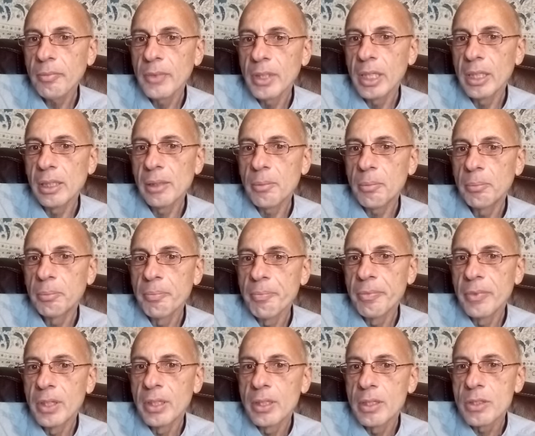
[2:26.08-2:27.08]
Um,
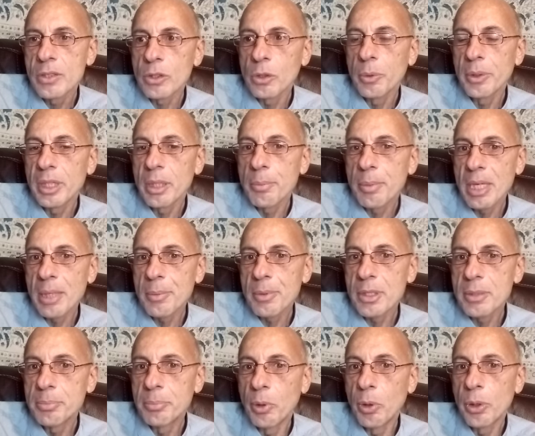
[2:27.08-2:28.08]
so when the
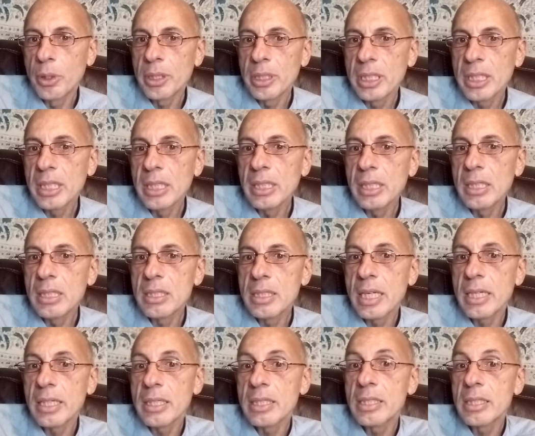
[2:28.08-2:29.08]
baby's born, he needs
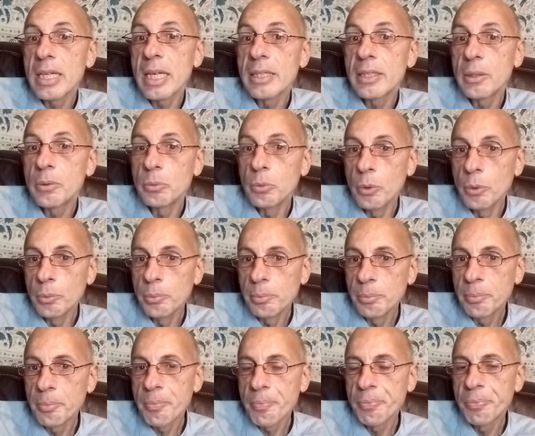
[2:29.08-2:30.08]
an extended womb.
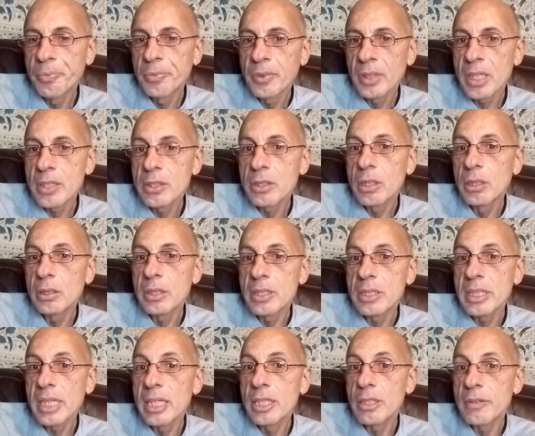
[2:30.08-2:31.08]
That's called
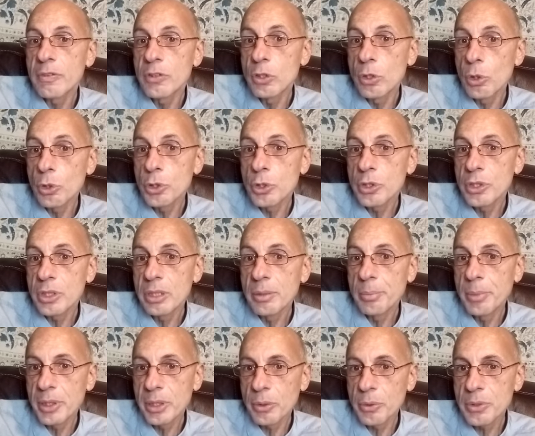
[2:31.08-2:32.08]
stage of social
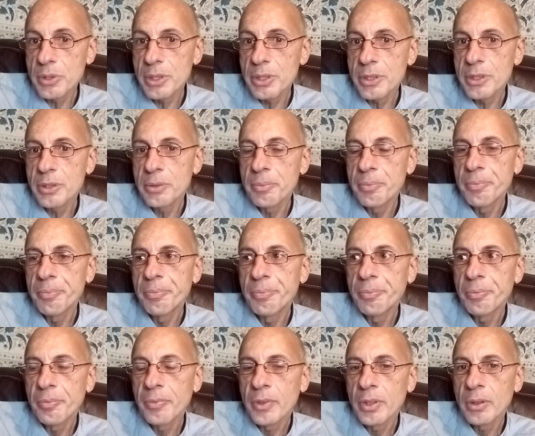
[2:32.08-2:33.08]
symbiosis.
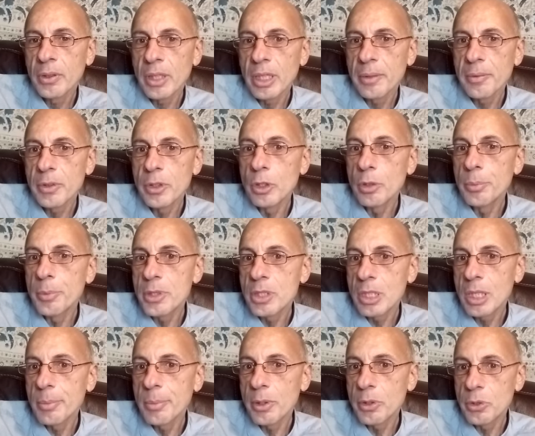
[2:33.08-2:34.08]
Right? Humans
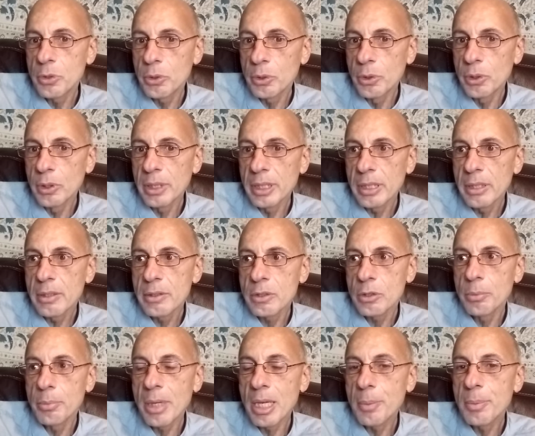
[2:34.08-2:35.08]
come out too early,
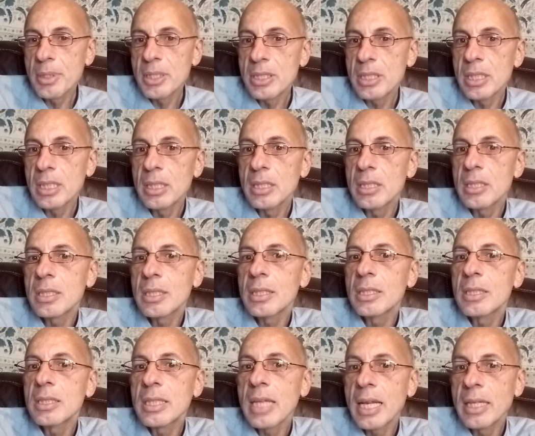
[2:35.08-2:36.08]
so babies need this
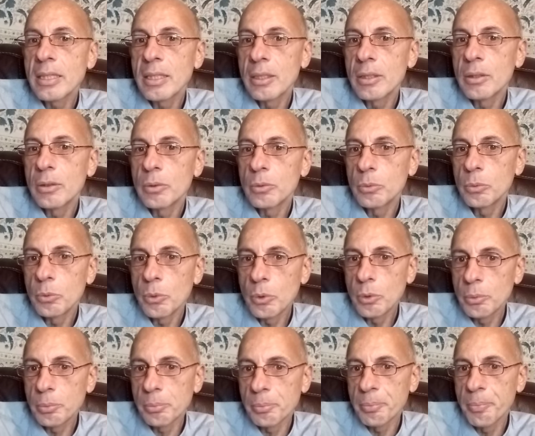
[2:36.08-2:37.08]
extended
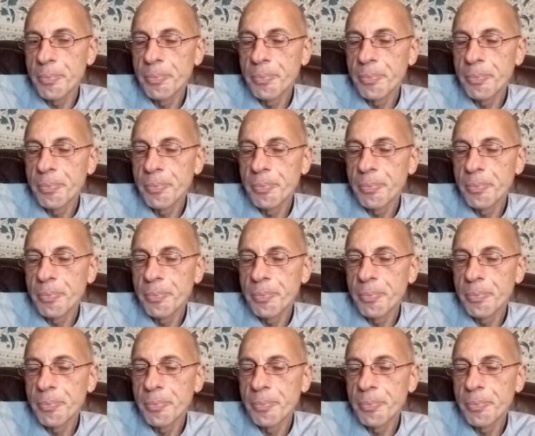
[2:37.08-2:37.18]
womb.